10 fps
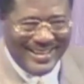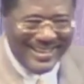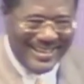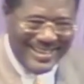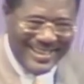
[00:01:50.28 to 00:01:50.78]

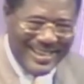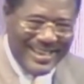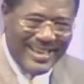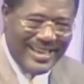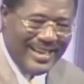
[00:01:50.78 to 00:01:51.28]

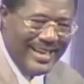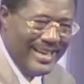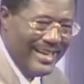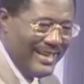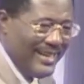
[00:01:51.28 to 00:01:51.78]

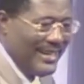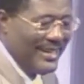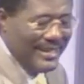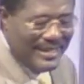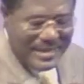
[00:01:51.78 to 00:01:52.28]

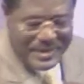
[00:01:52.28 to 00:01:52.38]
[no speech]